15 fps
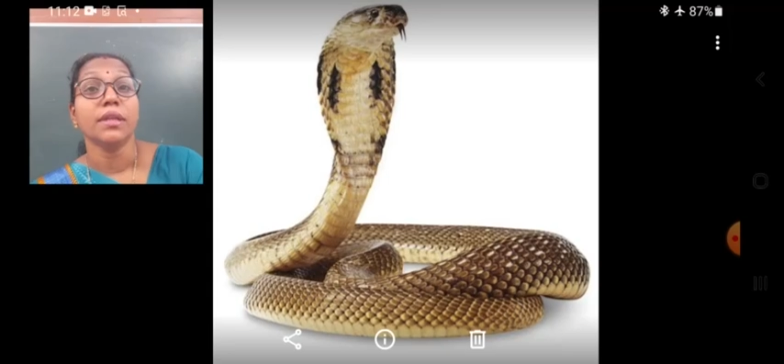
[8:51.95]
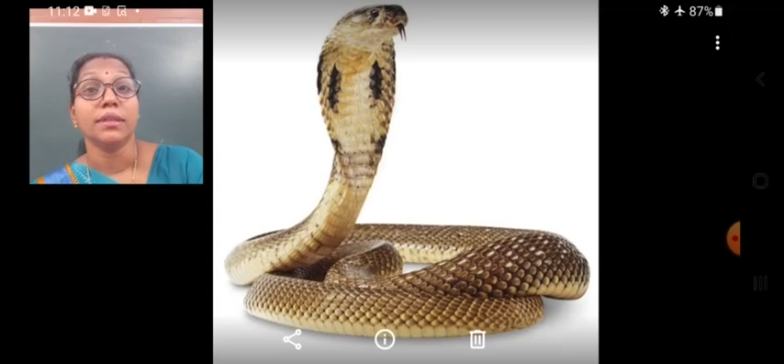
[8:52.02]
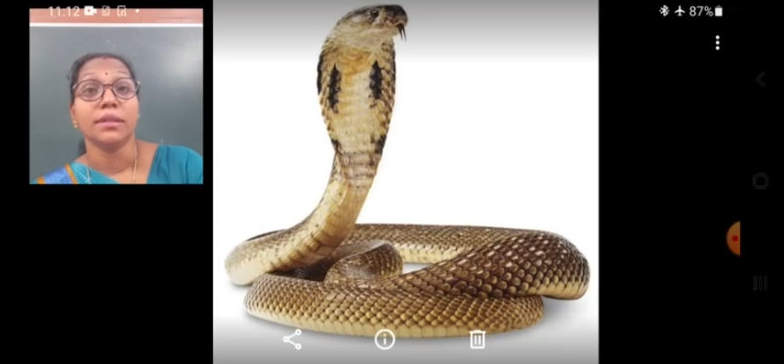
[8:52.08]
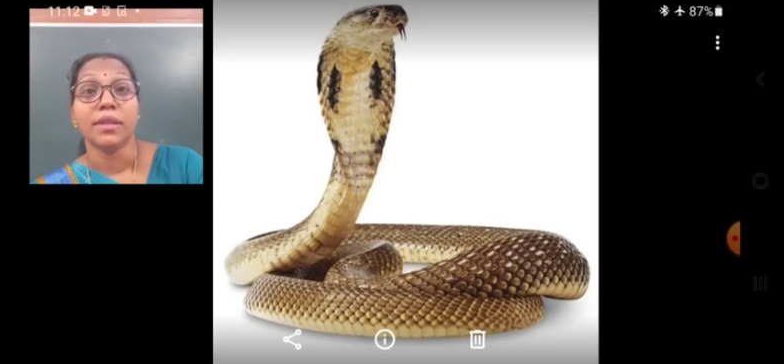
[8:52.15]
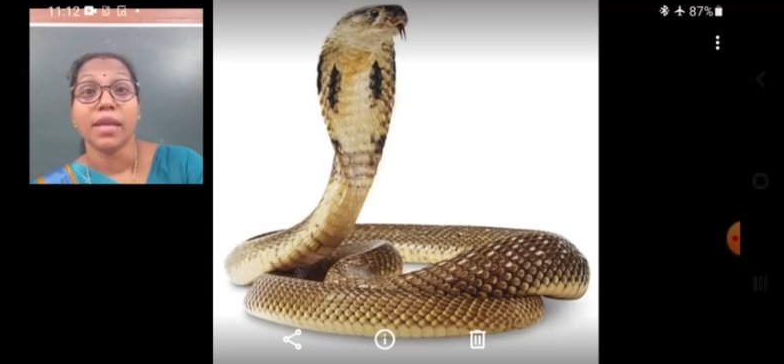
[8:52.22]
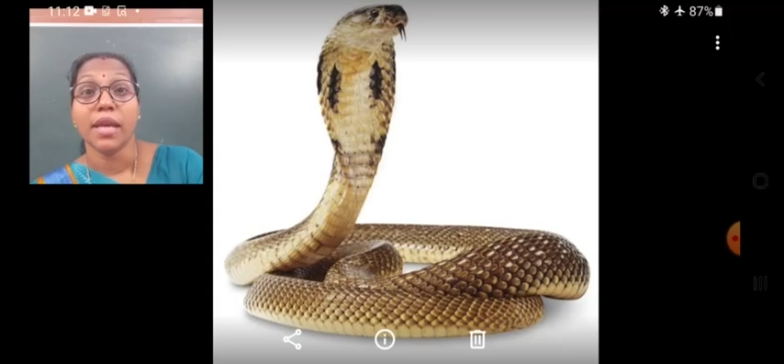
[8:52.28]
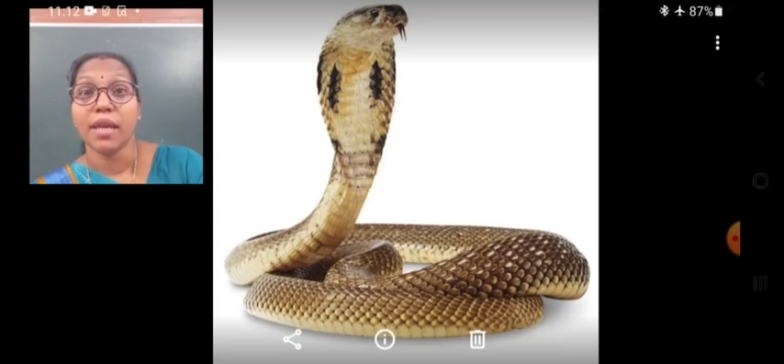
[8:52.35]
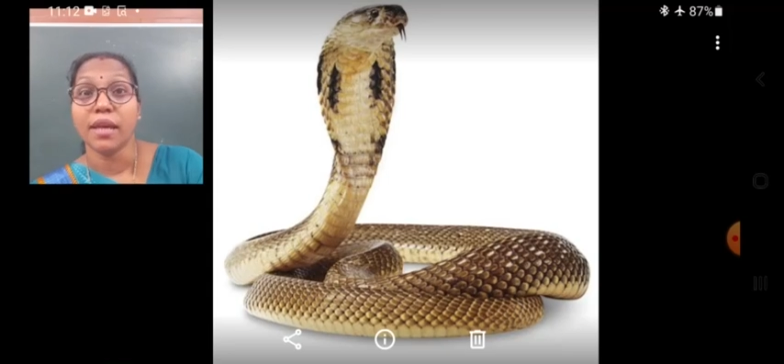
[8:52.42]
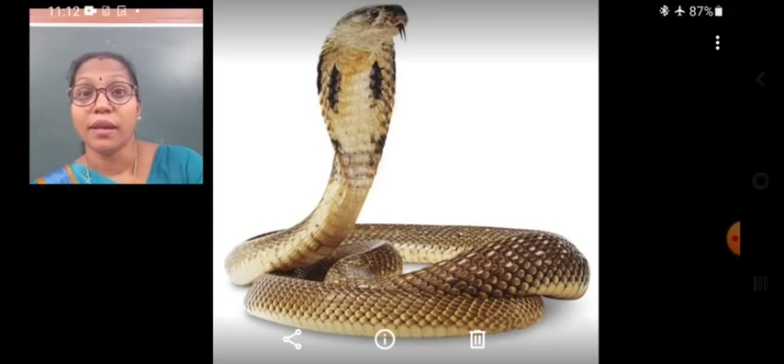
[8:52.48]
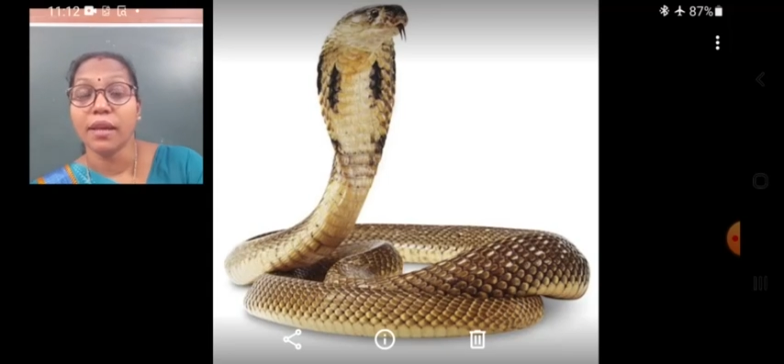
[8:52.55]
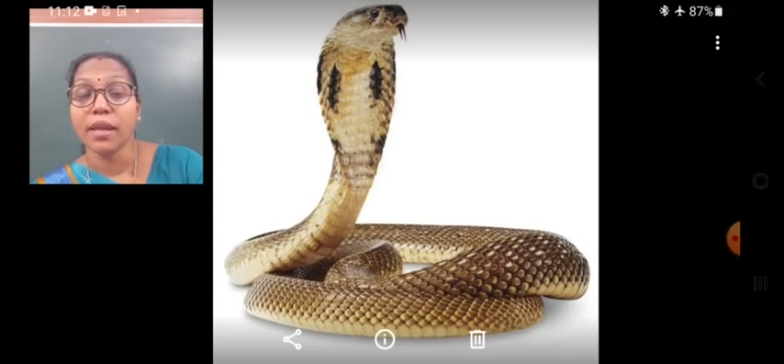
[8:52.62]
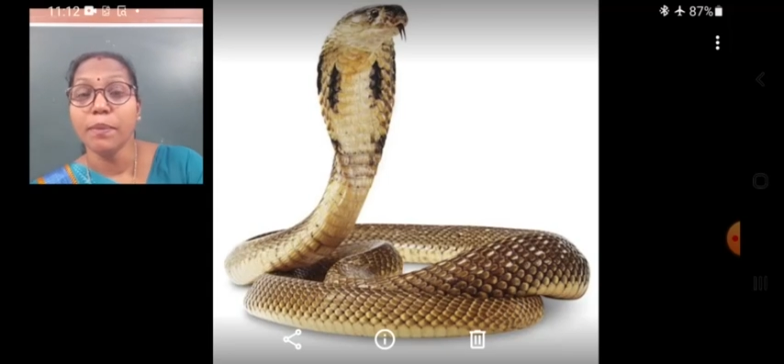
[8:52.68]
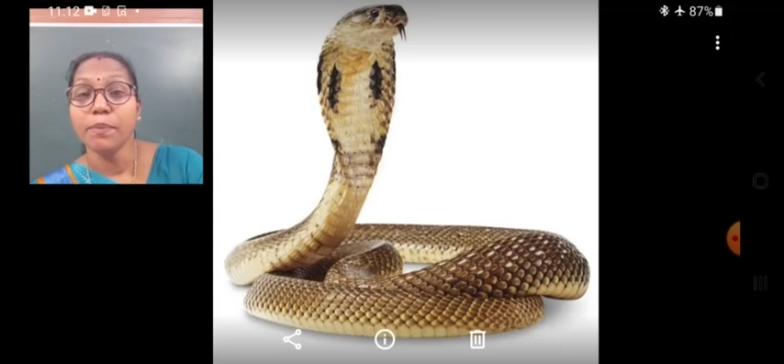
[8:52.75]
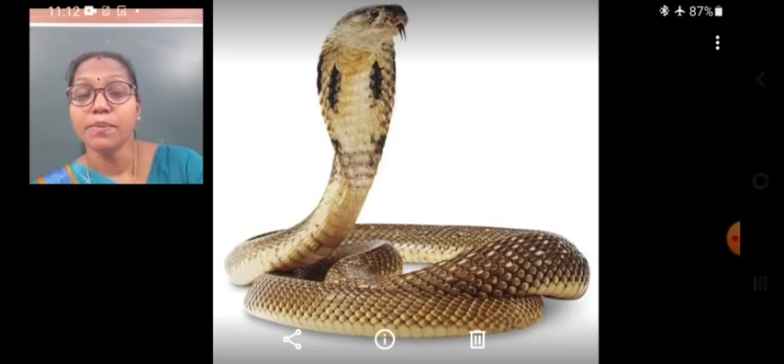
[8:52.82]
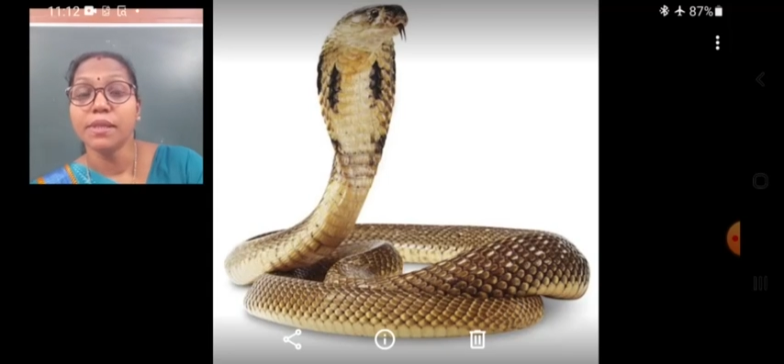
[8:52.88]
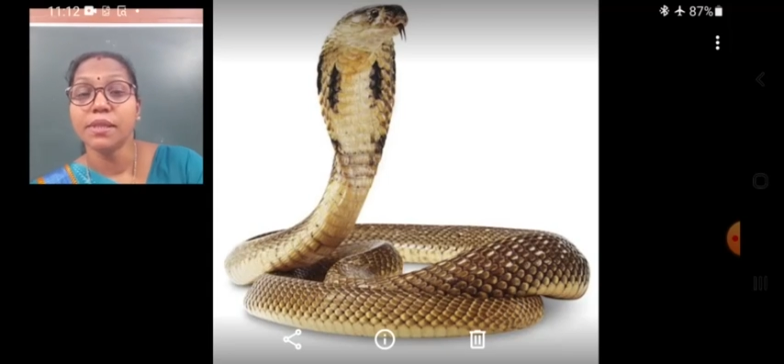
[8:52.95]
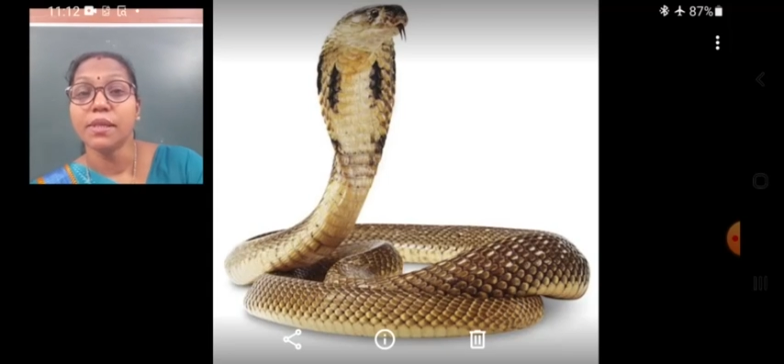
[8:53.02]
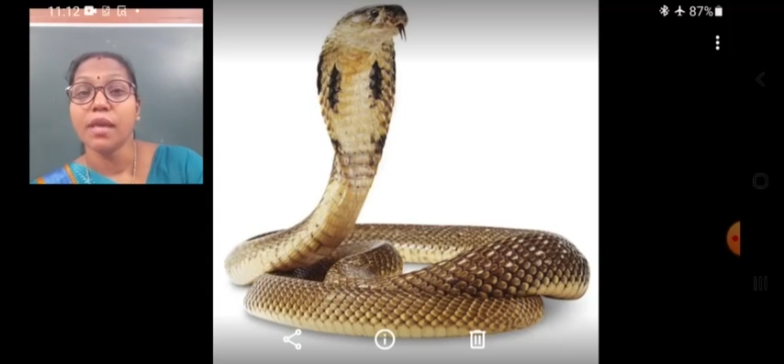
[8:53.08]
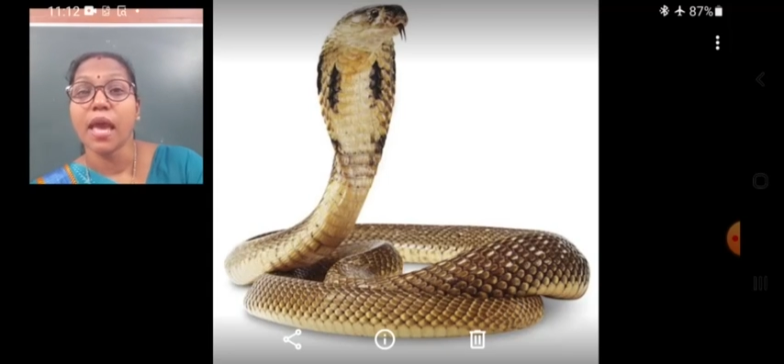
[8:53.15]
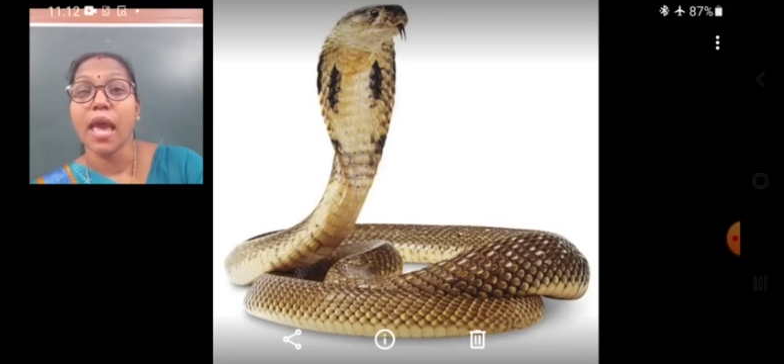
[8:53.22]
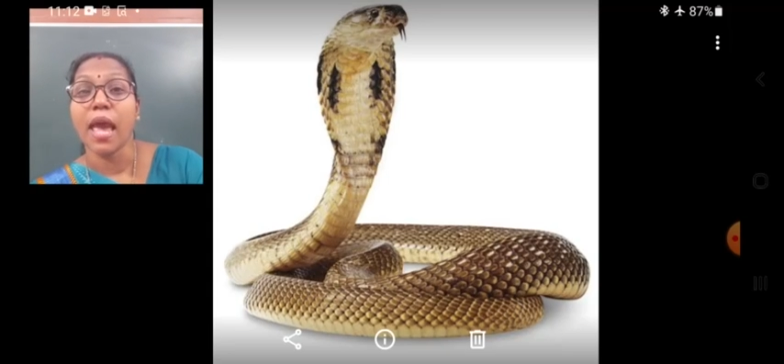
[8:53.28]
their ribs